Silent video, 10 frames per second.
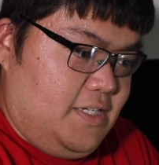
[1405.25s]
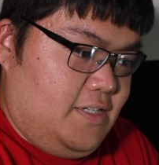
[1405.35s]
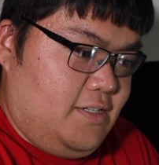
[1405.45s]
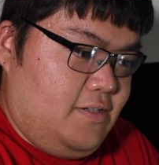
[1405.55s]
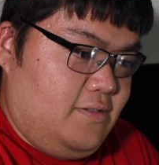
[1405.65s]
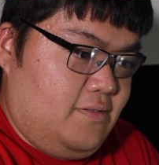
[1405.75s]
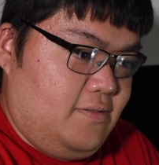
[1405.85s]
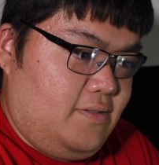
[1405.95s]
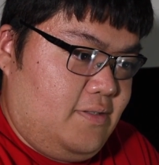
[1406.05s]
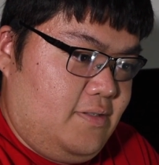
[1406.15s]

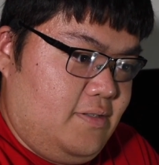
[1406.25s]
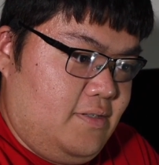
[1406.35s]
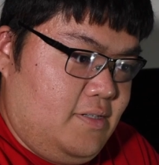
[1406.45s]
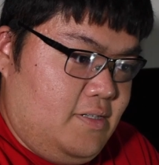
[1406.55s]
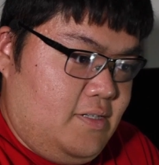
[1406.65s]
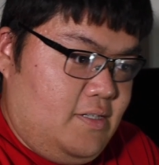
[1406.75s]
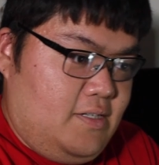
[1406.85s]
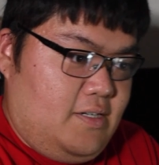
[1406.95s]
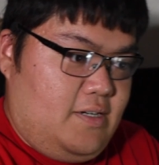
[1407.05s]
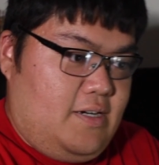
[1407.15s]
close.
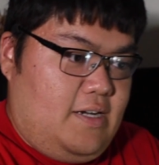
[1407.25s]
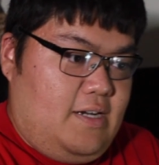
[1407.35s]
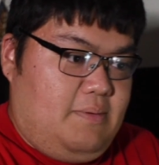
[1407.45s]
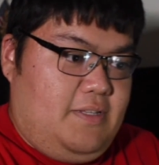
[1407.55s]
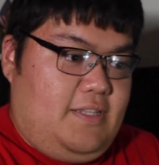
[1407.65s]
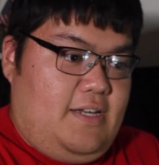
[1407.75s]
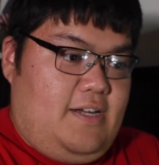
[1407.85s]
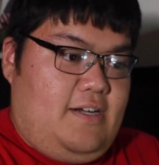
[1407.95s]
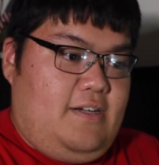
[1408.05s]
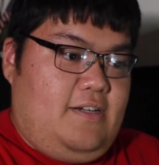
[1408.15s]
Alright, how about
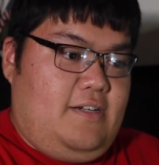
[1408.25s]
there?